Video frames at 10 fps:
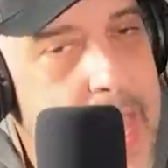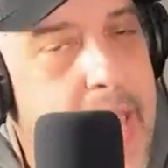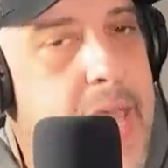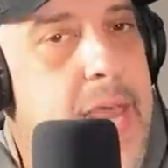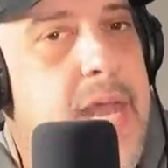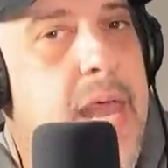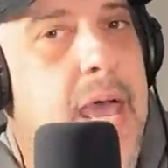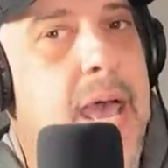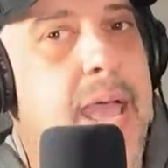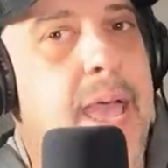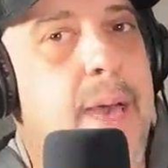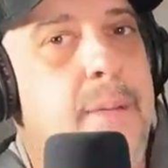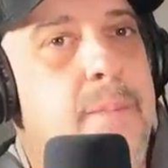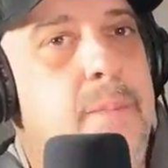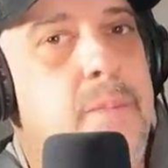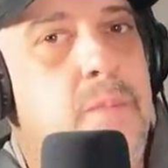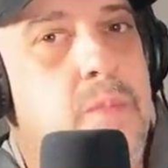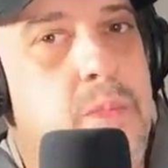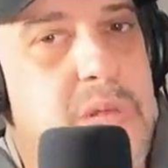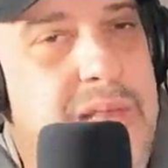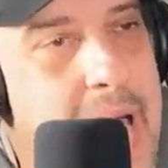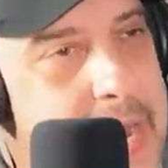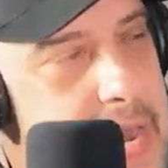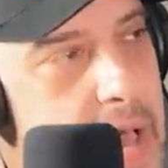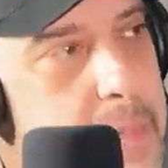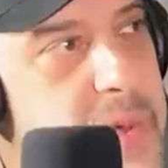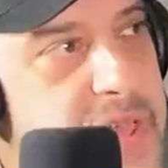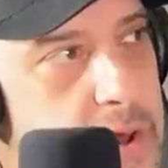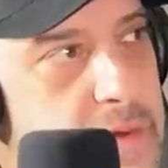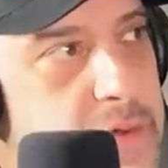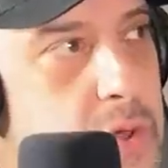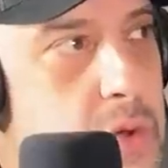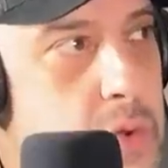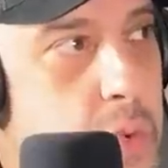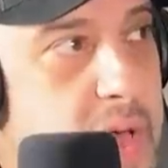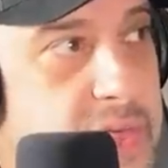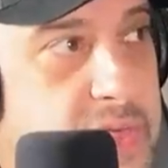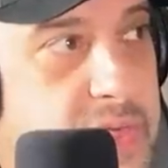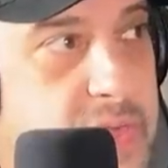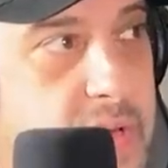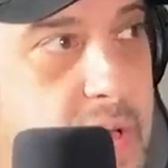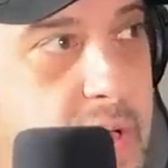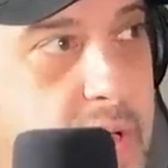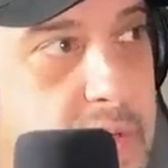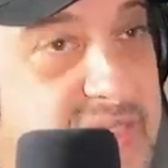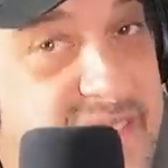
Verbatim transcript: And I am lining up an interview with uh, the